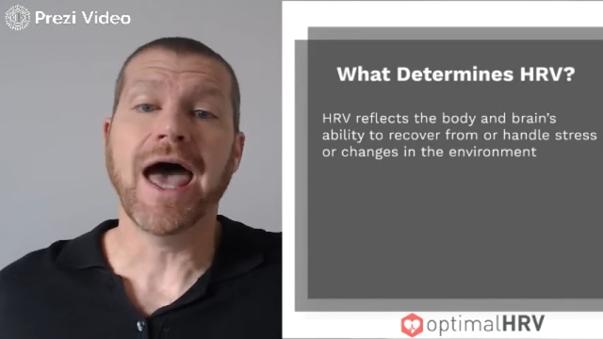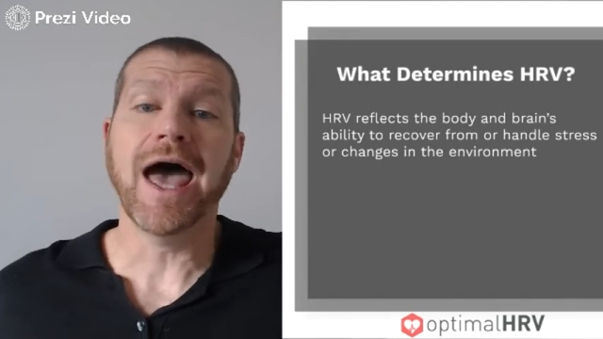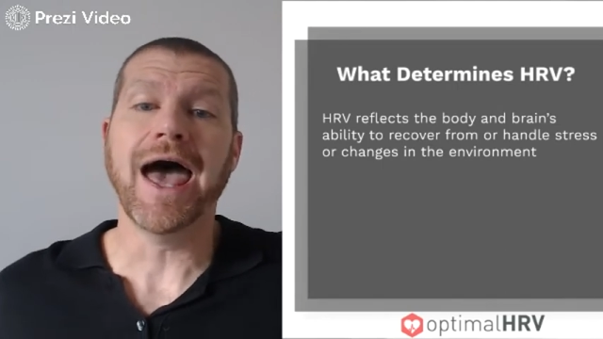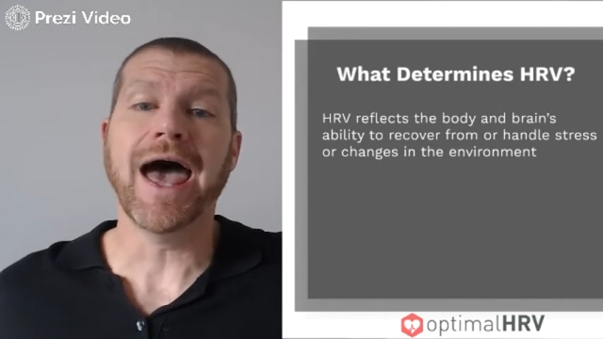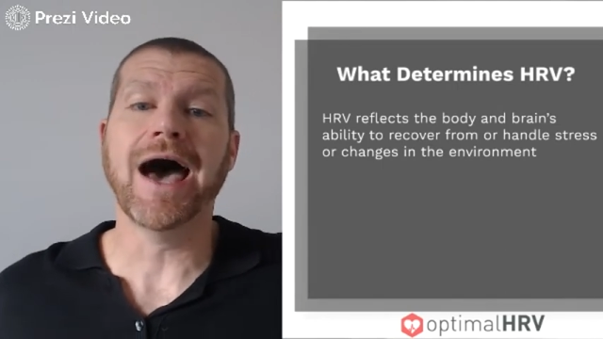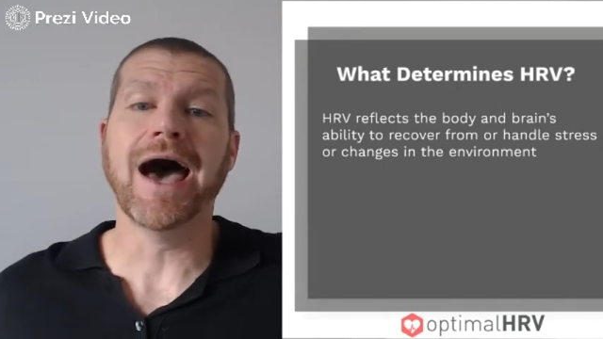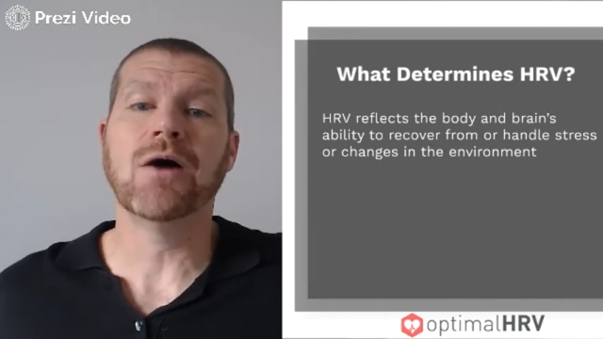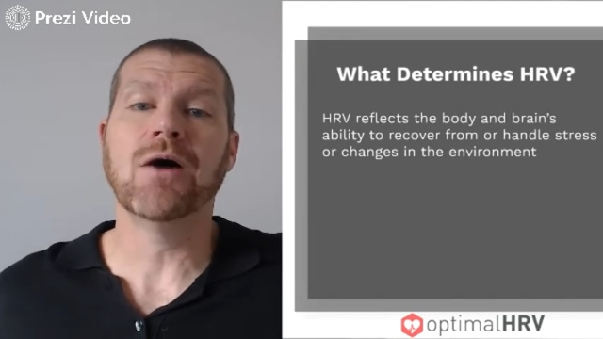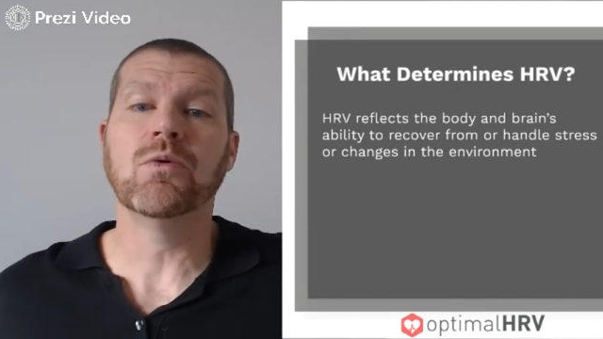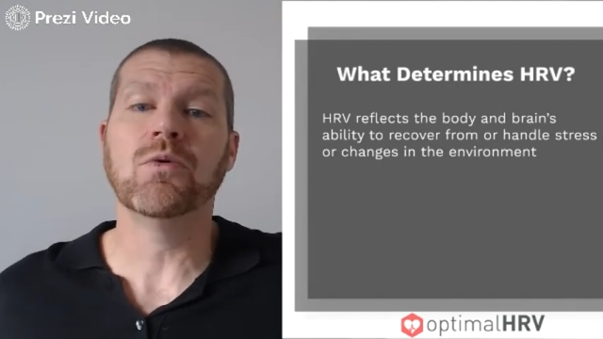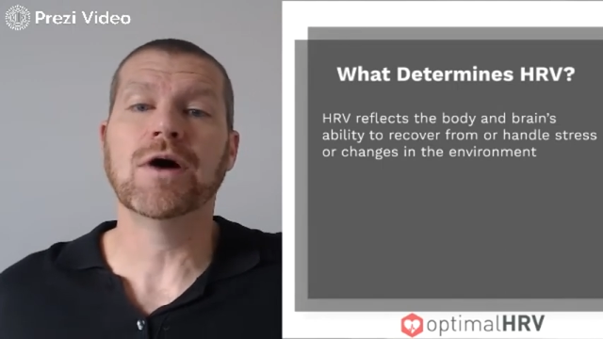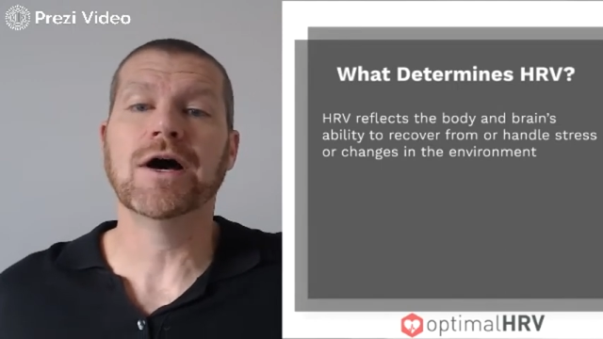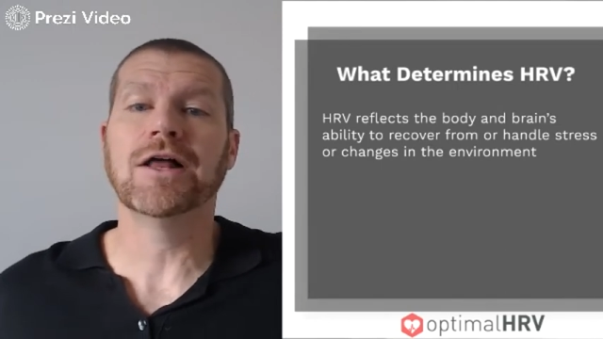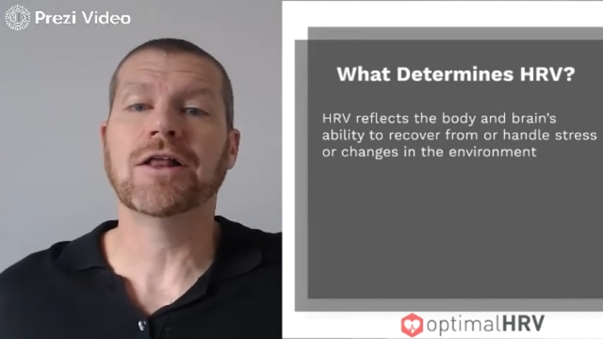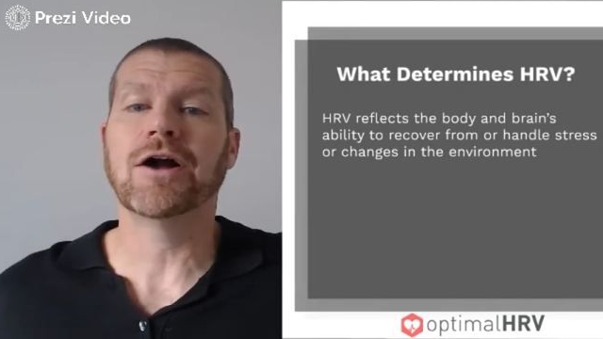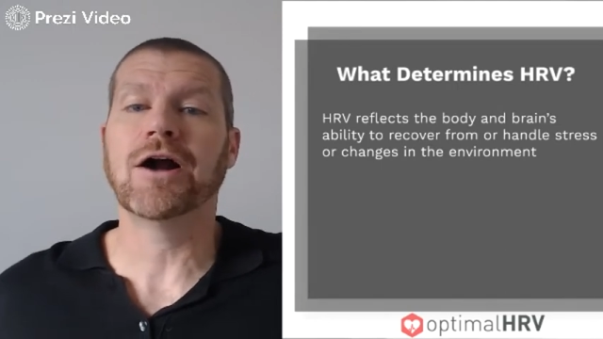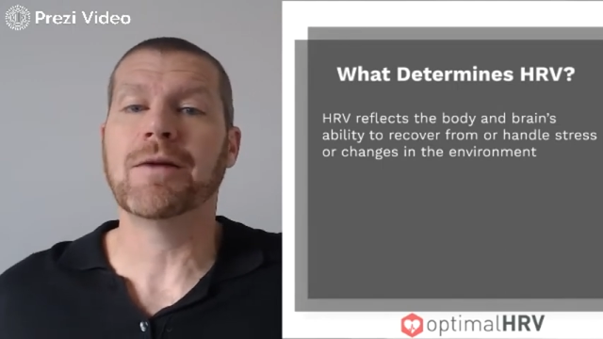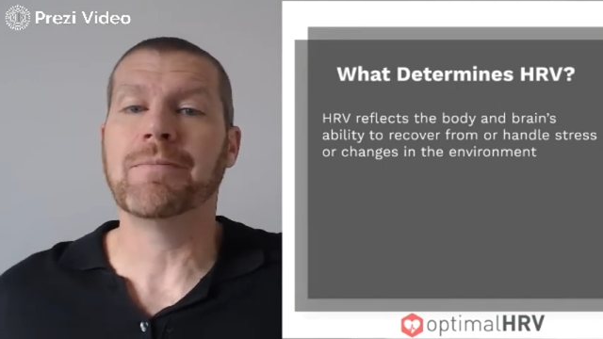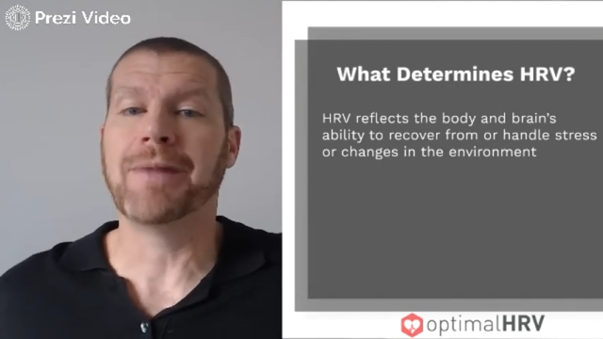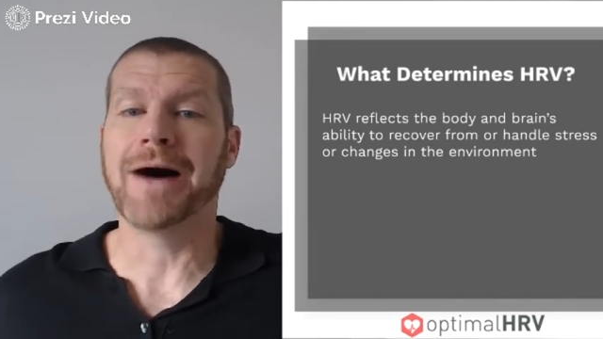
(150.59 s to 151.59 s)
how
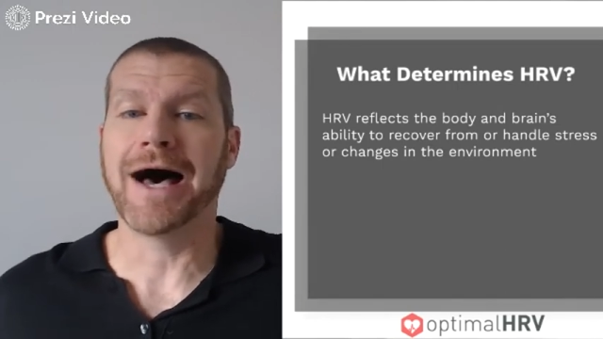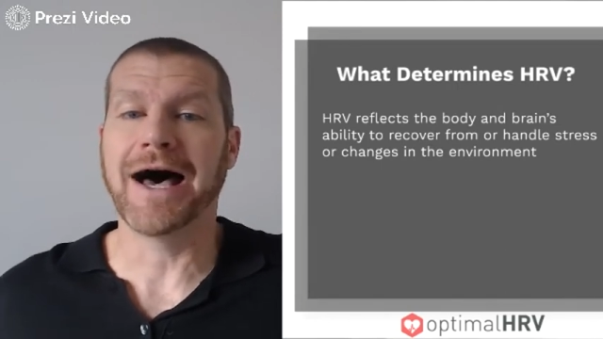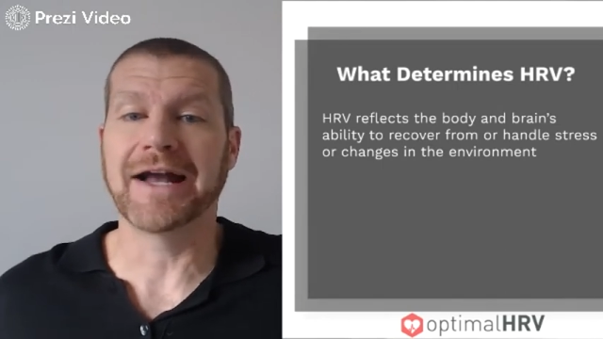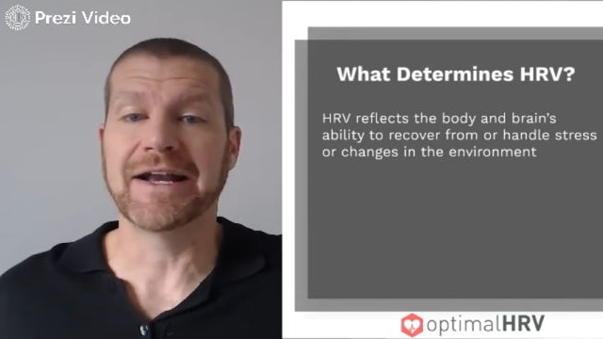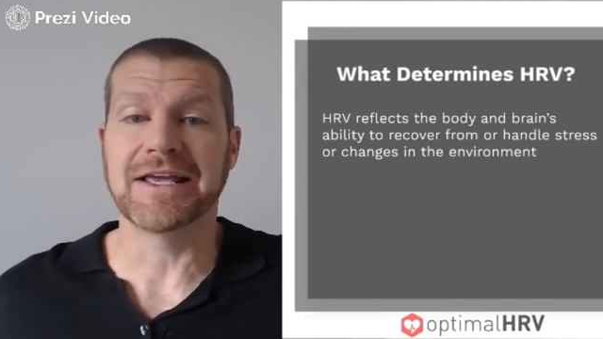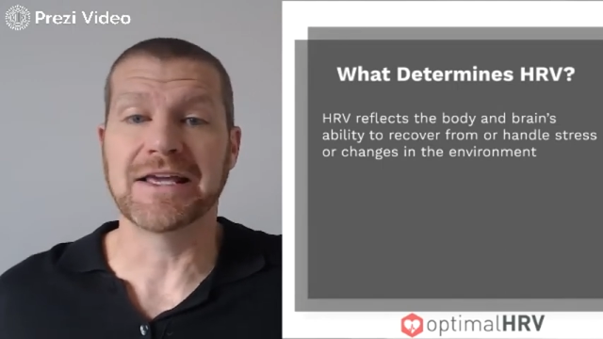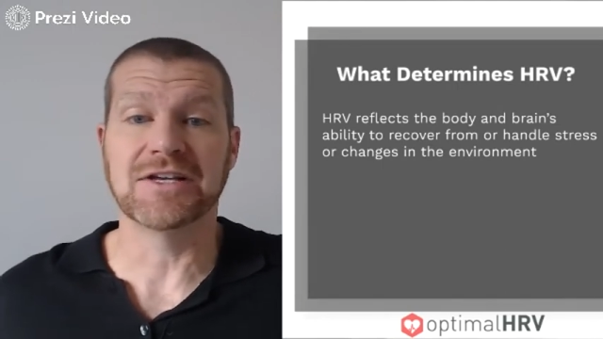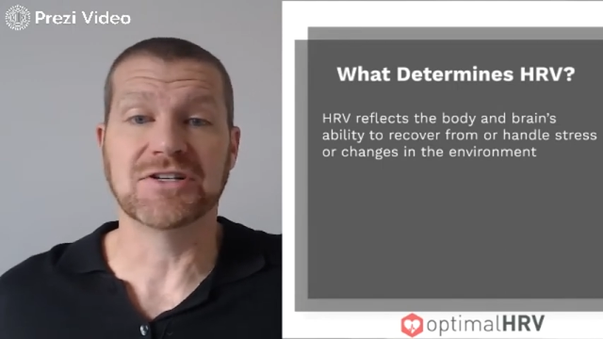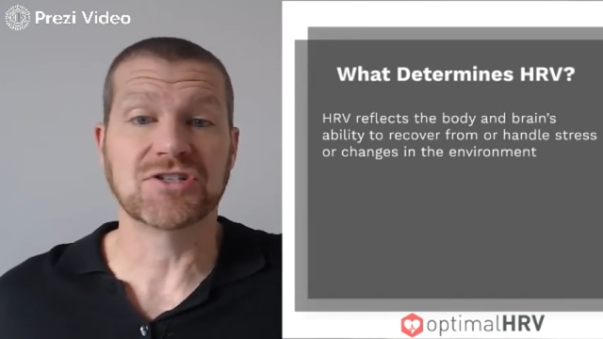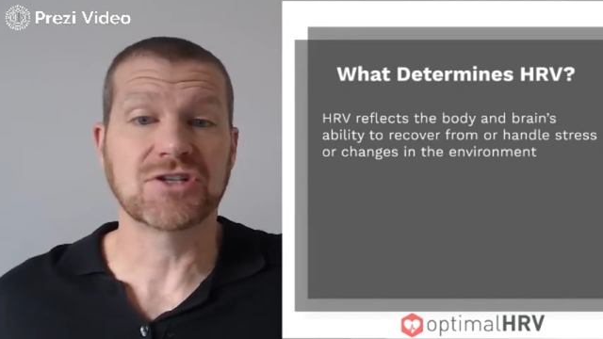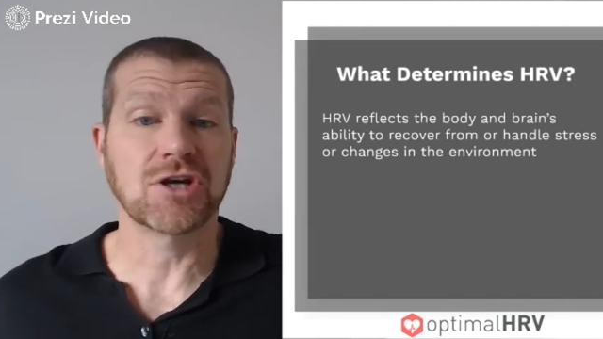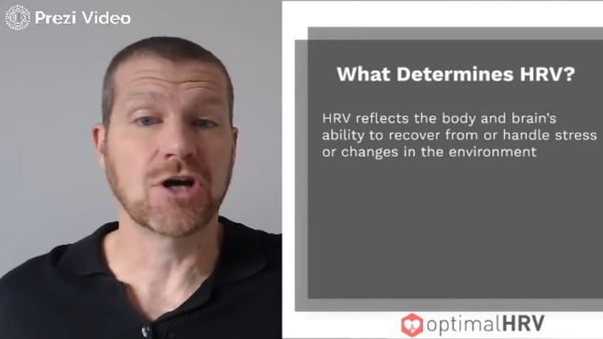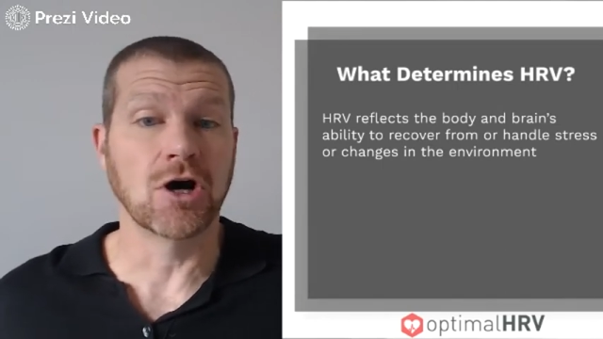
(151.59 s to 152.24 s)
well our body is